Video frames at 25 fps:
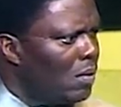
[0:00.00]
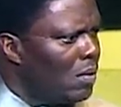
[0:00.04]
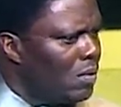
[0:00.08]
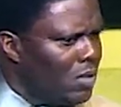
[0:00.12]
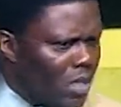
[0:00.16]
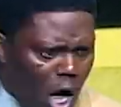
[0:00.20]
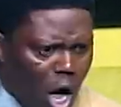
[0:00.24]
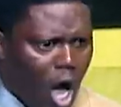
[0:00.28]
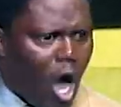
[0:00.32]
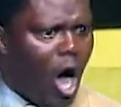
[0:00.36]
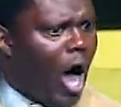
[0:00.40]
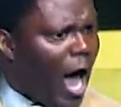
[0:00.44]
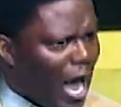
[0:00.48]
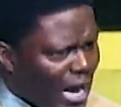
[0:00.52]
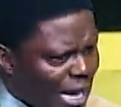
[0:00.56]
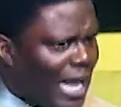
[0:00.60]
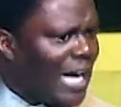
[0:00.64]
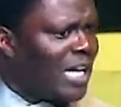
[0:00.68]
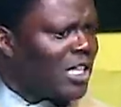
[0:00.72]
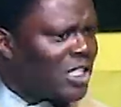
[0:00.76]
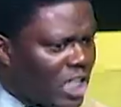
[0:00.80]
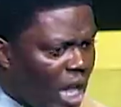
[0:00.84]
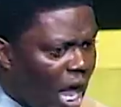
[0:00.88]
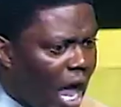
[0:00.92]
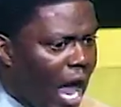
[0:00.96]
No, I
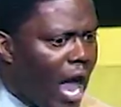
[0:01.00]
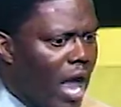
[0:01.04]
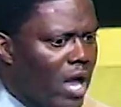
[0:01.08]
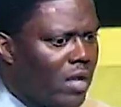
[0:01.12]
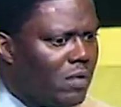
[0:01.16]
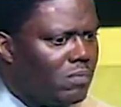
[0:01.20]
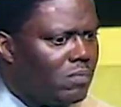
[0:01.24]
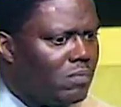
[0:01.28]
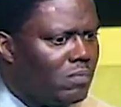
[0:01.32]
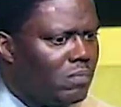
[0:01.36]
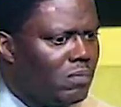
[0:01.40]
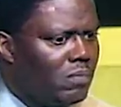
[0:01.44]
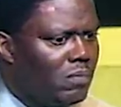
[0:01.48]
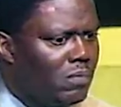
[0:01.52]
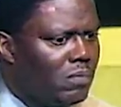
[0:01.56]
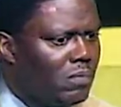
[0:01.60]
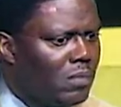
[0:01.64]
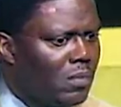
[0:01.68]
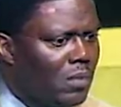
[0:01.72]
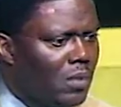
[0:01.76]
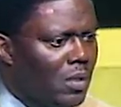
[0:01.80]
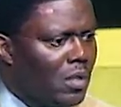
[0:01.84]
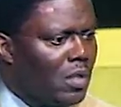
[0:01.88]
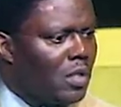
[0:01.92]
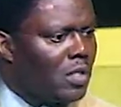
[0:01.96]
gotta say it.
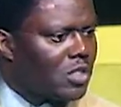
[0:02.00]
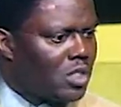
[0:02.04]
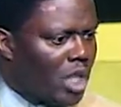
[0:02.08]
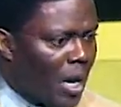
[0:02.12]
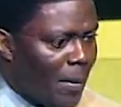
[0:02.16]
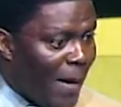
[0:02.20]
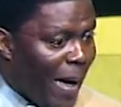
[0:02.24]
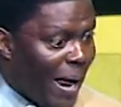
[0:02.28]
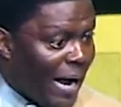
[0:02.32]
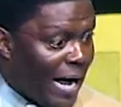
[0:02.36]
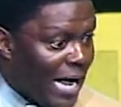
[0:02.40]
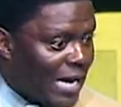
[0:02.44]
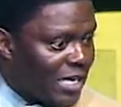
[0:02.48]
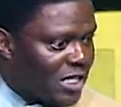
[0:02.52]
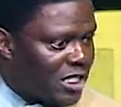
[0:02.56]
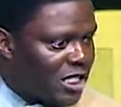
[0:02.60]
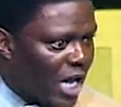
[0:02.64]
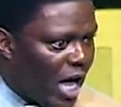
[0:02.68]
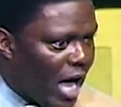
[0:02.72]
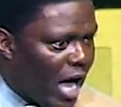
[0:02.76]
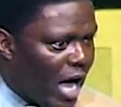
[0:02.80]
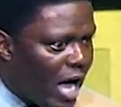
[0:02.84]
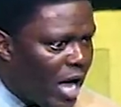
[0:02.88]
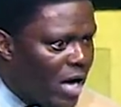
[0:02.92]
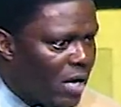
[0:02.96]
Somebody gotta
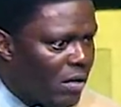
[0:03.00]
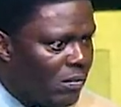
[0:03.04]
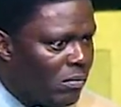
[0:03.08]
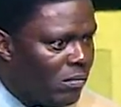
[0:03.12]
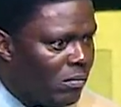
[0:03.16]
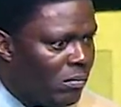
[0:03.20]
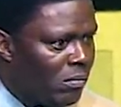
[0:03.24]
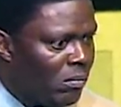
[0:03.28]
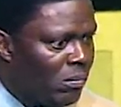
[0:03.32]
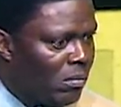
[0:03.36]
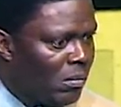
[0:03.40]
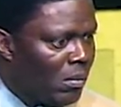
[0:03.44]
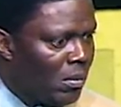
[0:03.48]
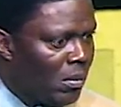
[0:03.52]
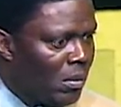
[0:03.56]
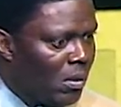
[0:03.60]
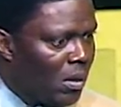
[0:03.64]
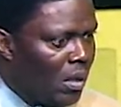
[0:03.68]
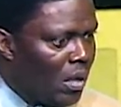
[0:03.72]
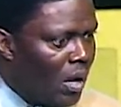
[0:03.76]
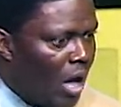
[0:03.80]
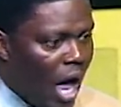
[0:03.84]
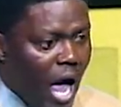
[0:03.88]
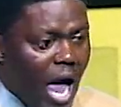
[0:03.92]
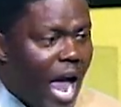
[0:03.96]
say it.
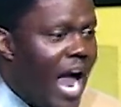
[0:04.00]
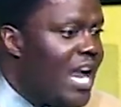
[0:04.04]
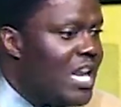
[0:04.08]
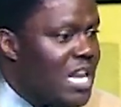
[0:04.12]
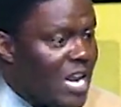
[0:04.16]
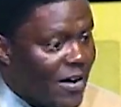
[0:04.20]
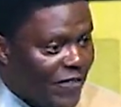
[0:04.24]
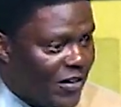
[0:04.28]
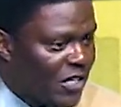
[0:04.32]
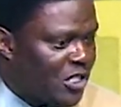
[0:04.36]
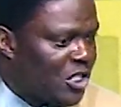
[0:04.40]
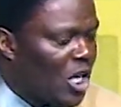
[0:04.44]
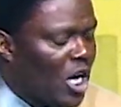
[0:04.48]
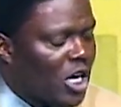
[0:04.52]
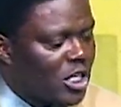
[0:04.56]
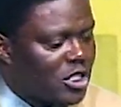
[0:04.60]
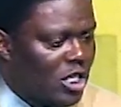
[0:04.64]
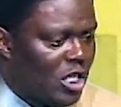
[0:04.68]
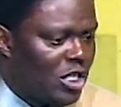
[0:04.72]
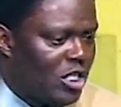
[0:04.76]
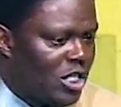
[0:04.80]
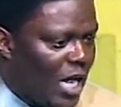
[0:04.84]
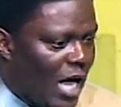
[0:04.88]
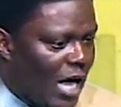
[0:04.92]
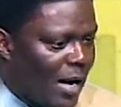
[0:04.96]
I ain't never sucked a
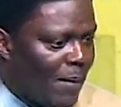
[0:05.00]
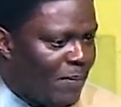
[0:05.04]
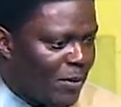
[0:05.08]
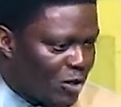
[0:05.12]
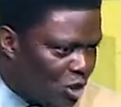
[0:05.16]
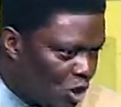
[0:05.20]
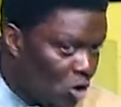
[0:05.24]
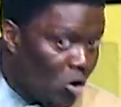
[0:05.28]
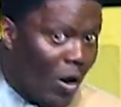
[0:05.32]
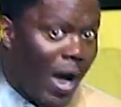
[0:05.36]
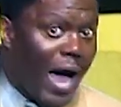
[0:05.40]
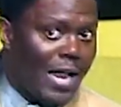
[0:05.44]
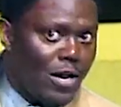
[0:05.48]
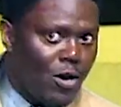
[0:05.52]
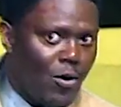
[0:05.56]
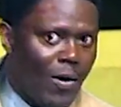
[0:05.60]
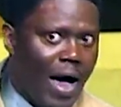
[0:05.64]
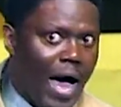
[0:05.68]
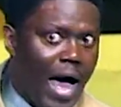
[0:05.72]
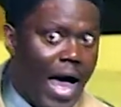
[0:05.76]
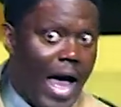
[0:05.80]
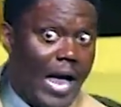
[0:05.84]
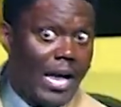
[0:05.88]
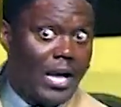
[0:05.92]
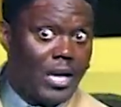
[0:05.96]
dick, but you know, I know
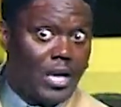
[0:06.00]
how it